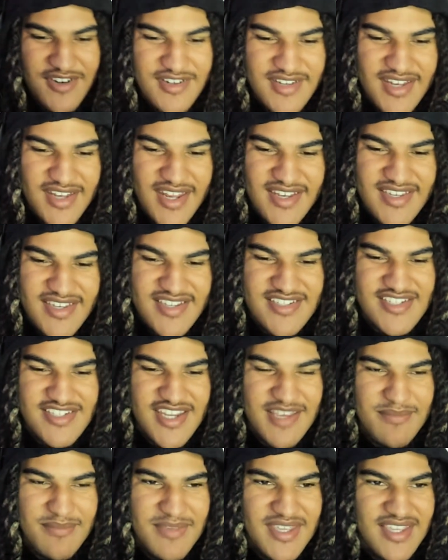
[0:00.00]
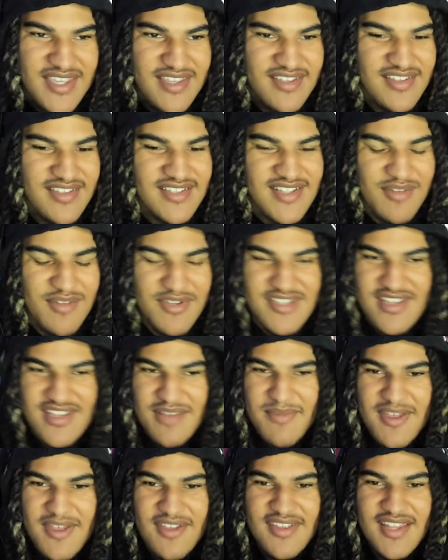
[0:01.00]
Did they diss JB? Is that what you
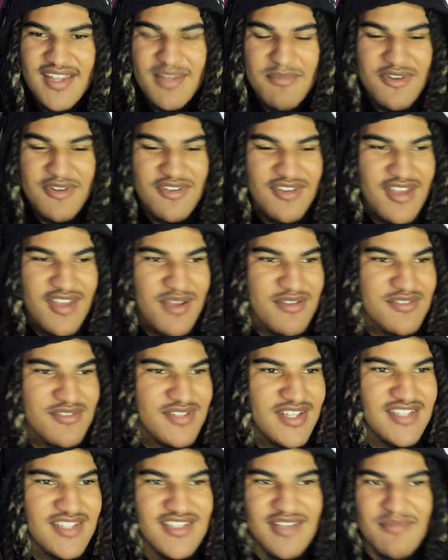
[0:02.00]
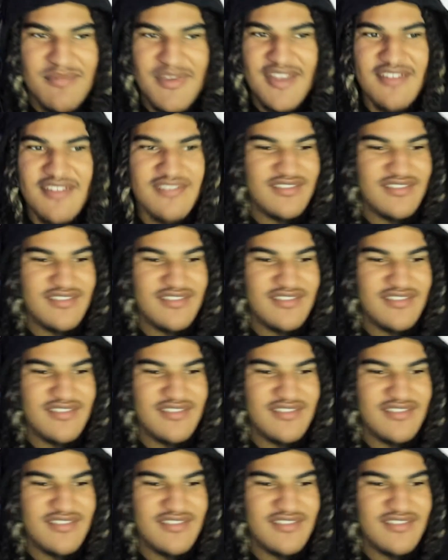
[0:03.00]
talking about? Yeah, let me know in the comments what they talking about.